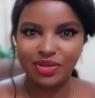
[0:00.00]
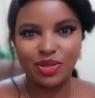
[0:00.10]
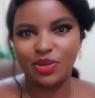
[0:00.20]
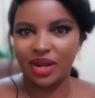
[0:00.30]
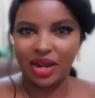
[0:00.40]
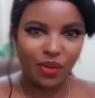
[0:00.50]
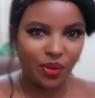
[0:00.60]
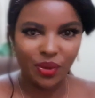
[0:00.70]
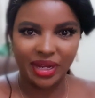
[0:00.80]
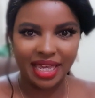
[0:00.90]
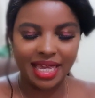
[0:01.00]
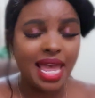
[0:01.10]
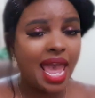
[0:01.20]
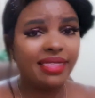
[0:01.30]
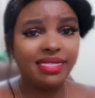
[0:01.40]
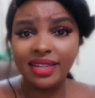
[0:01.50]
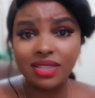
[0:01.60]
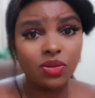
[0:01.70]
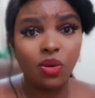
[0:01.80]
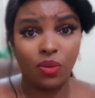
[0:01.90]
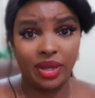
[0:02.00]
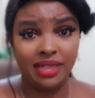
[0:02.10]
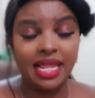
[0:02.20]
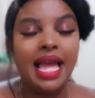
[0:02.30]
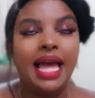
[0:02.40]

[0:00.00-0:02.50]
so it's gonna go okay, and things go well.